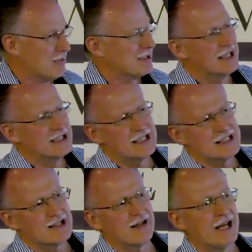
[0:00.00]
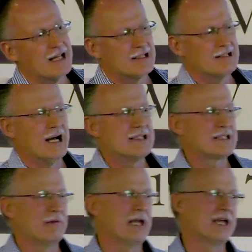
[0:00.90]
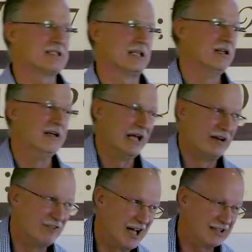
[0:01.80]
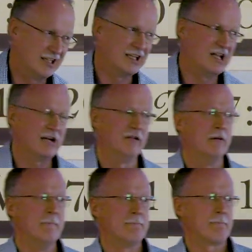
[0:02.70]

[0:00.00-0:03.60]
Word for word: but they didn't delight in God's commands. And in fact, they kind of.